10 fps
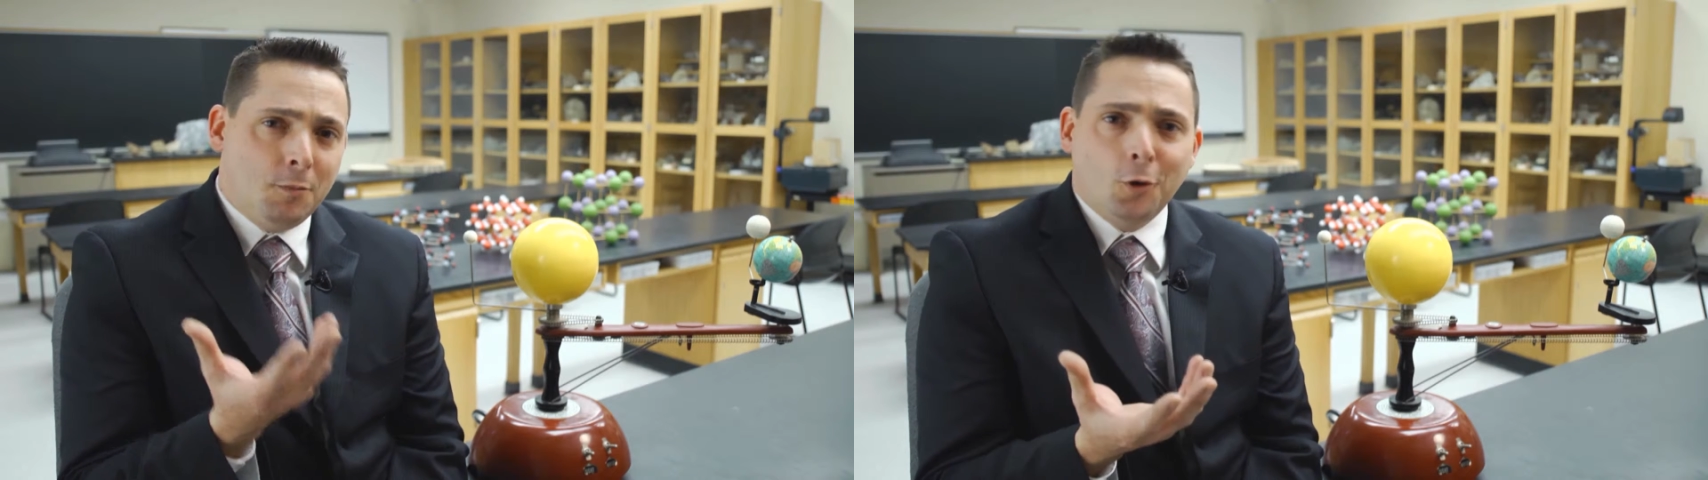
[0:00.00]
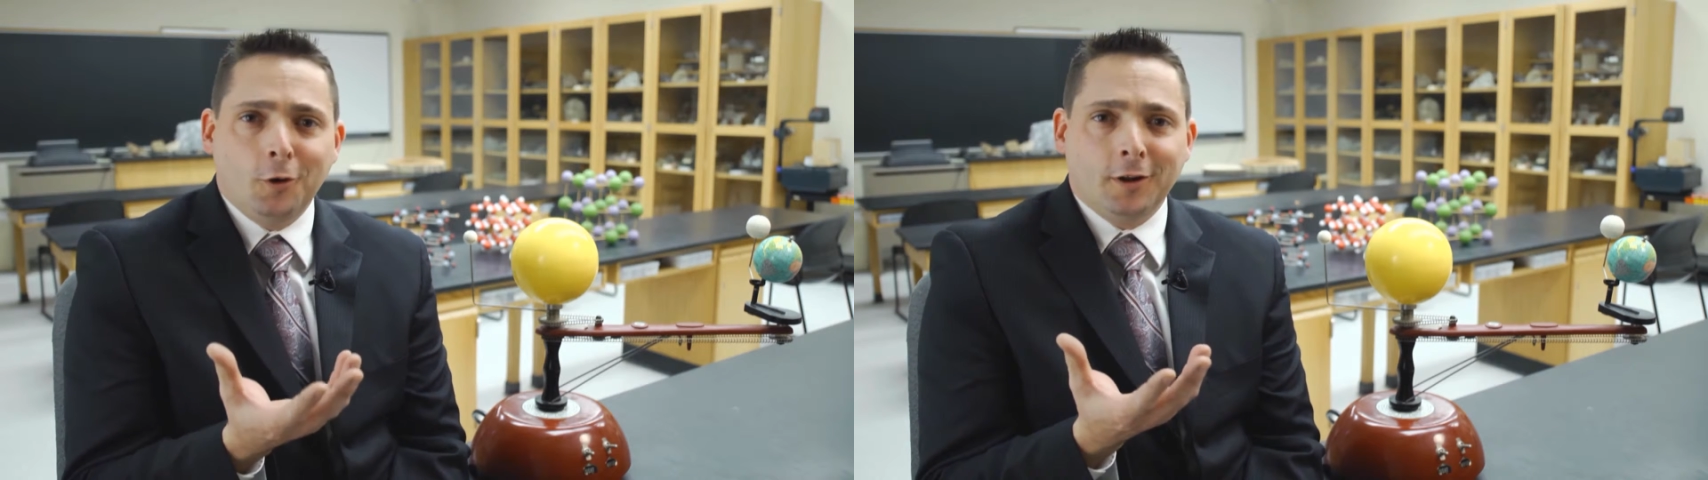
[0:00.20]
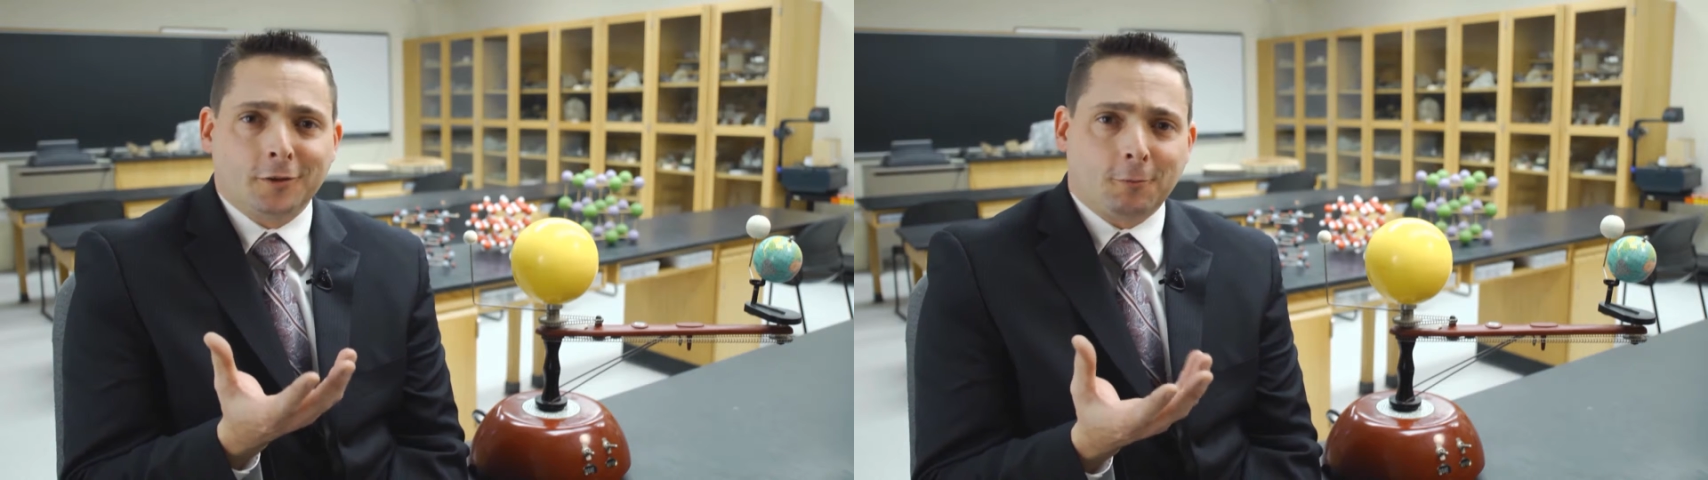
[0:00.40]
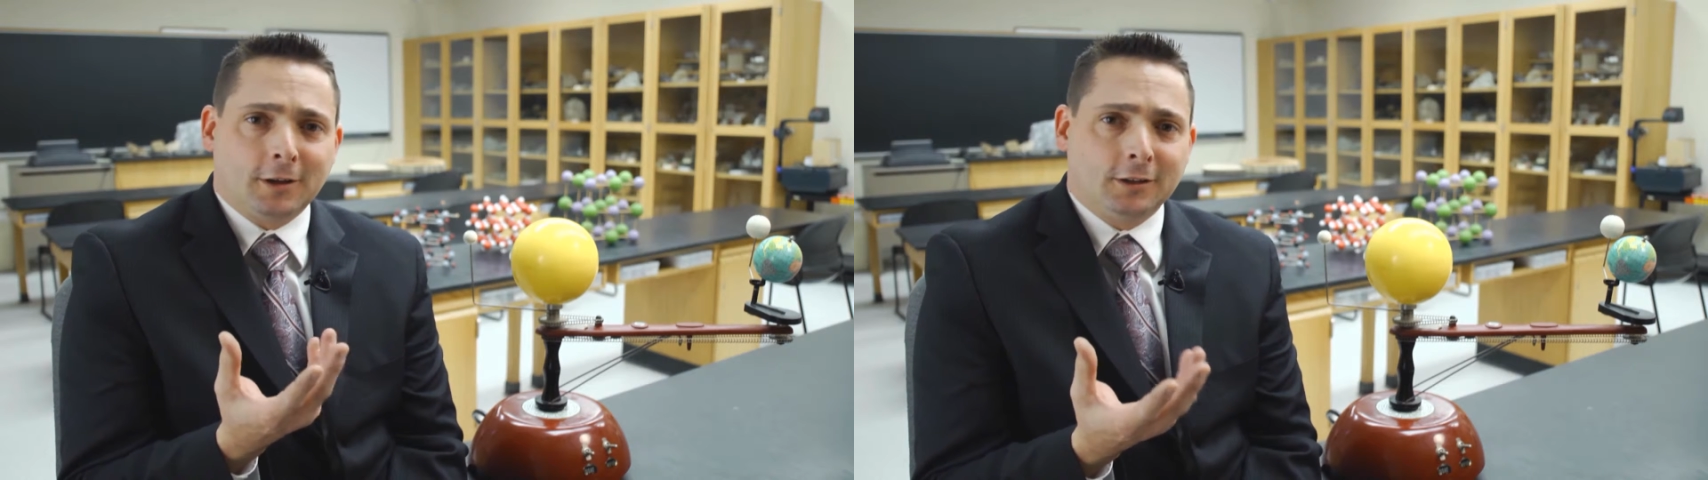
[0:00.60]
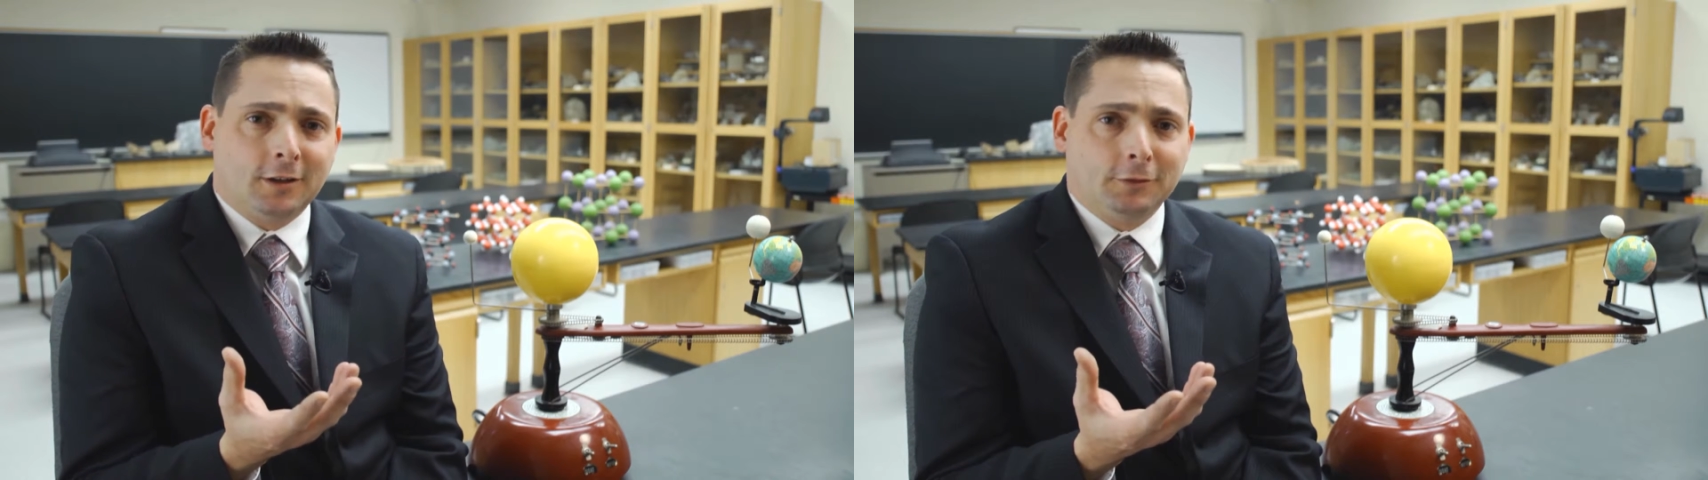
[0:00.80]
moon is a
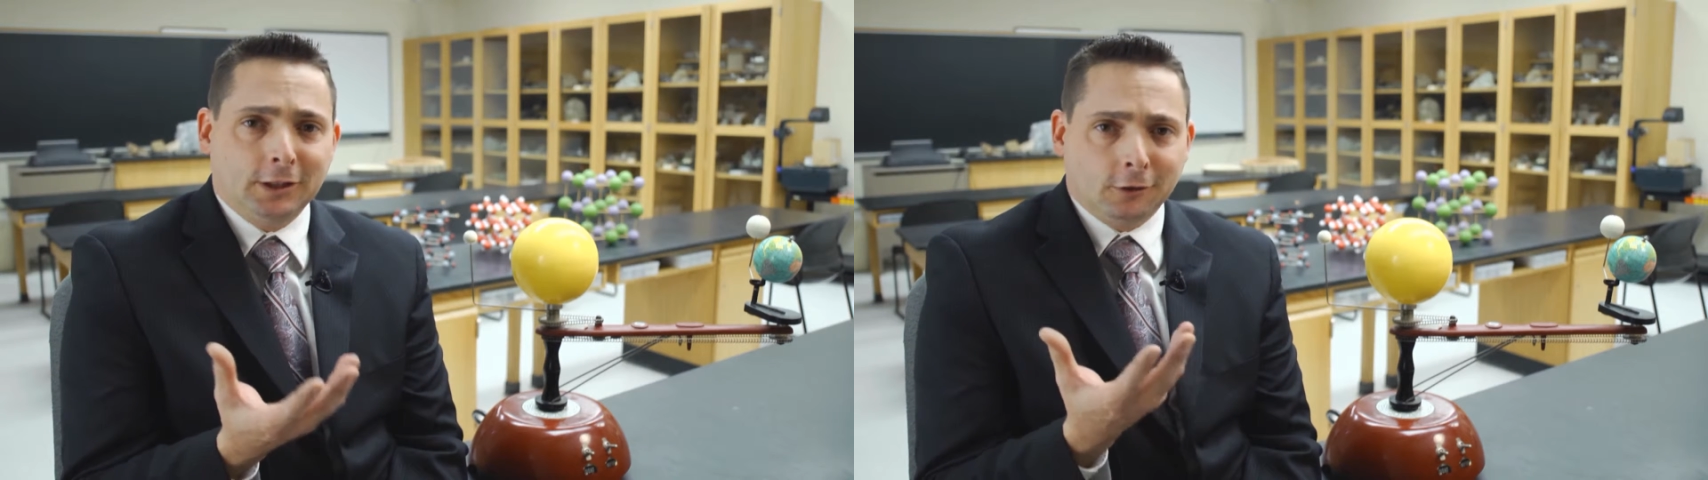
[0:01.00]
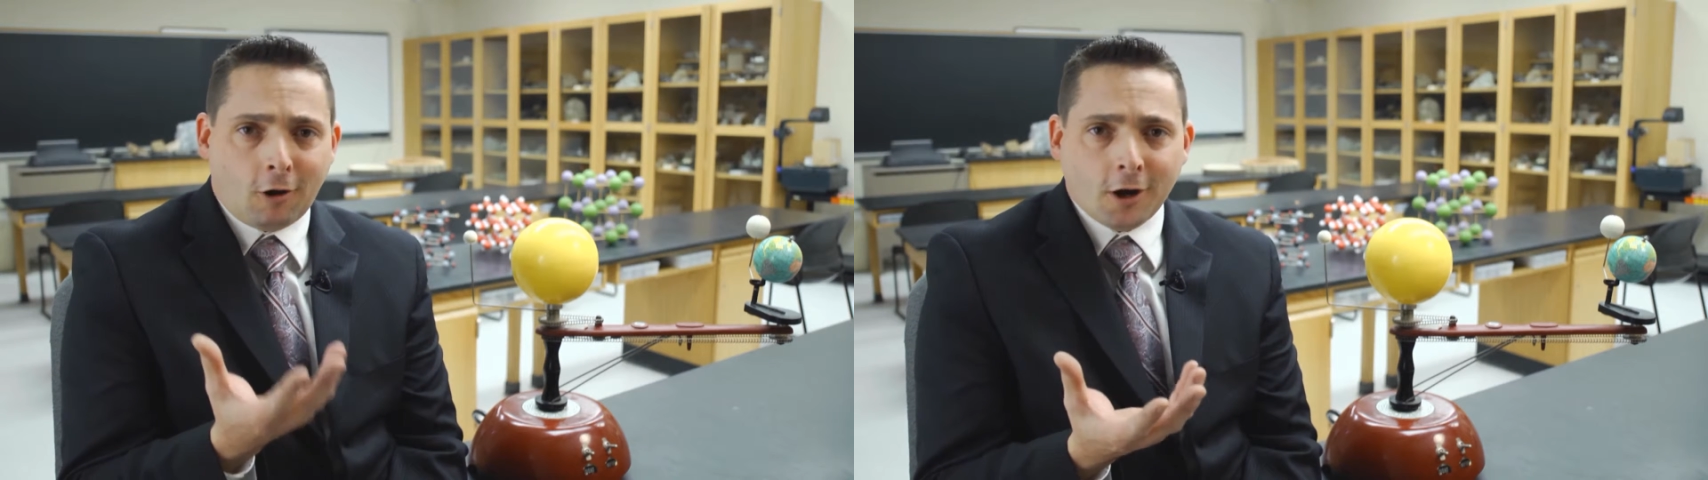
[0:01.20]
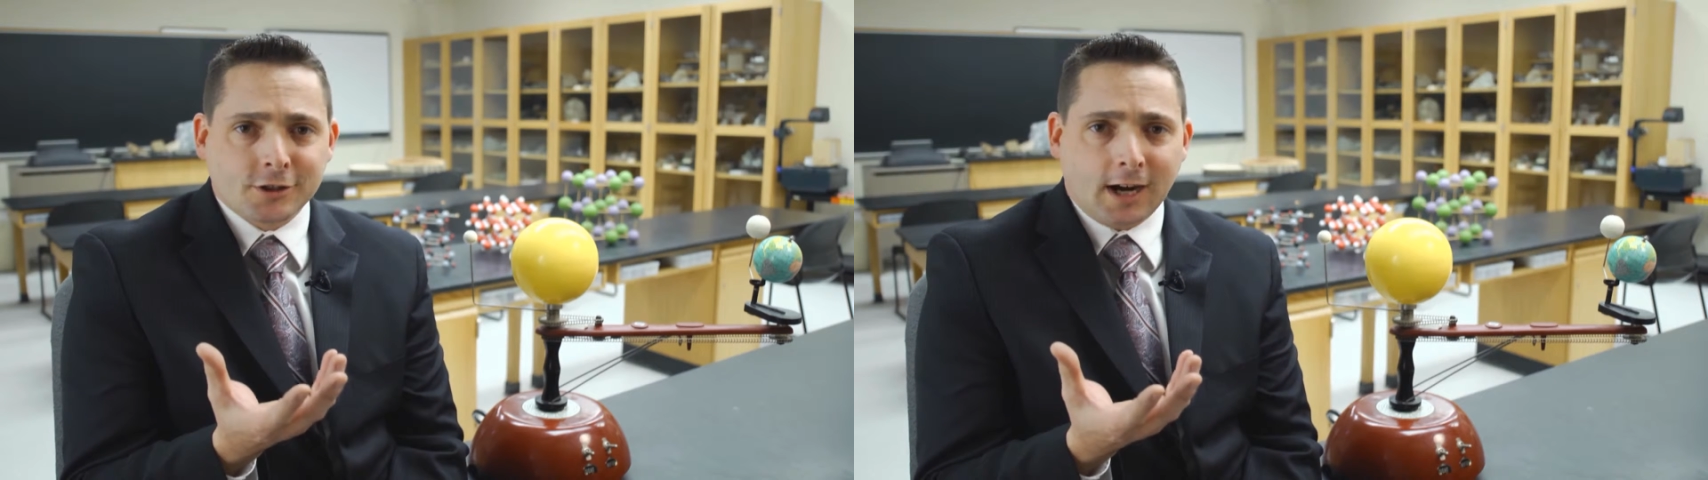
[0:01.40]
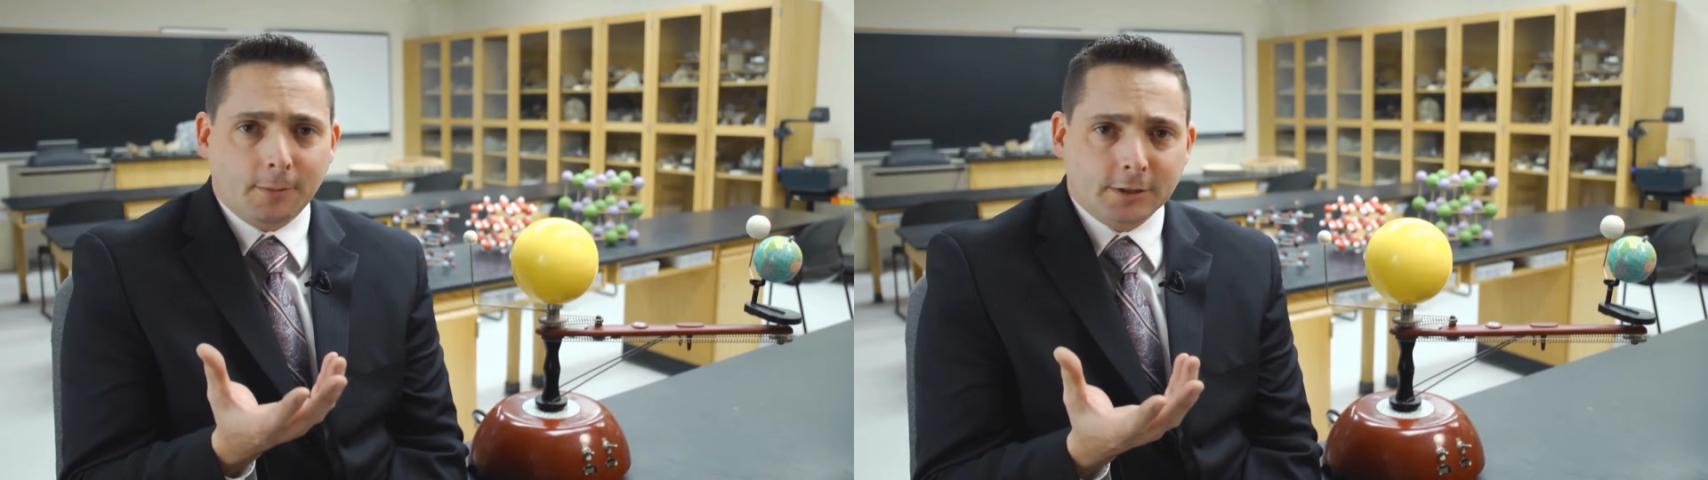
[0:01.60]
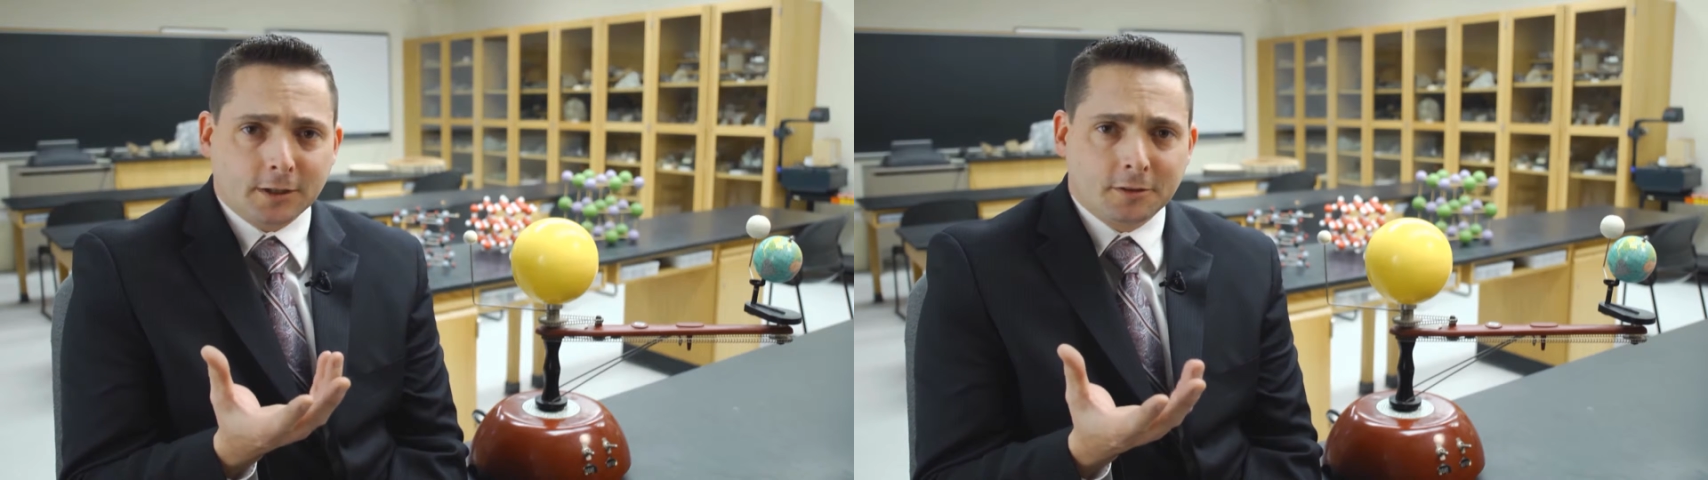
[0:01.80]
relatively large
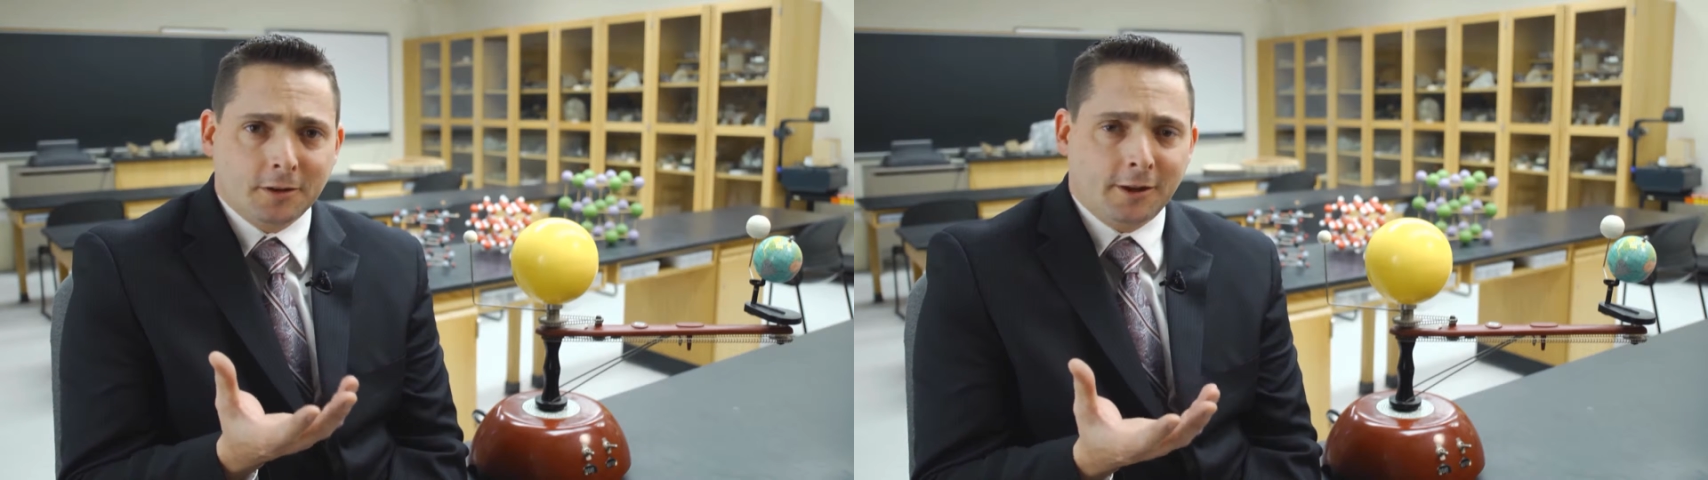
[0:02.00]
object,